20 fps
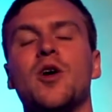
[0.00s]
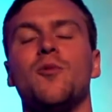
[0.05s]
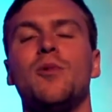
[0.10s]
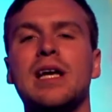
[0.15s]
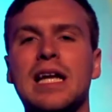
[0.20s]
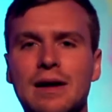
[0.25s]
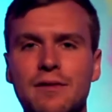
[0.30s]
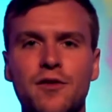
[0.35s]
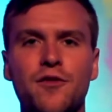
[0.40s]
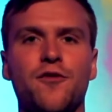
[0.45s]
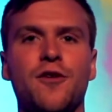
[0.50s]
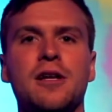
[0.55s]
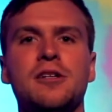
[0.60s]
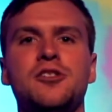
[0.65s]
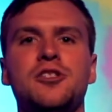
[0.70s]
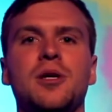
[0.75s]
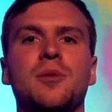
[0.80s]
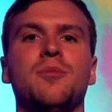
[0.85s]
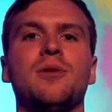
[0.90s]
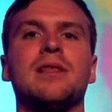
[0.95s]
We can have a
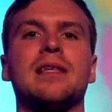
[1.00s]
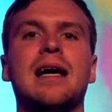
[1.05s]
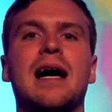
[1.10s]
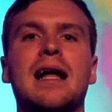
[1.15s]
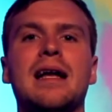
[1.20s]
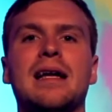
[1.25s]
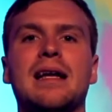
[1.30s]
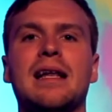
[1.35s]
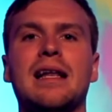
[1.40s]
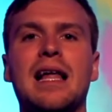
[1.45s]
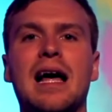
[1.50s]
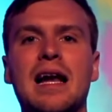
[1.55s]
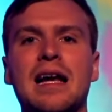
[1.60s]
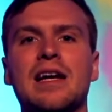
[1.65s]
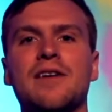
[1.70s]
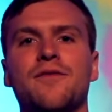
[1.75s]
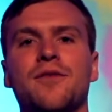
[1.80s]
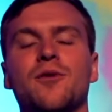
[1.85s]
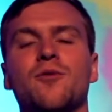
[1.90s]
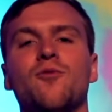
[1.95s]
friendship with God in a lot of
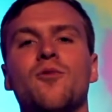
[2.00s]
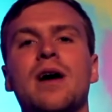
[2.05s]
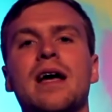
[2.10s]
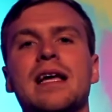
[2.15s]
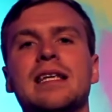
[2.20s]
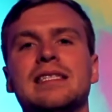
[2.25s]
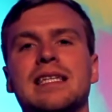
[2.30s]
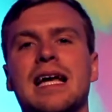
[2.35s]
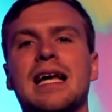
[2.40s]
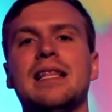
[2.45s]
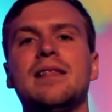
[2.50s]
different ways.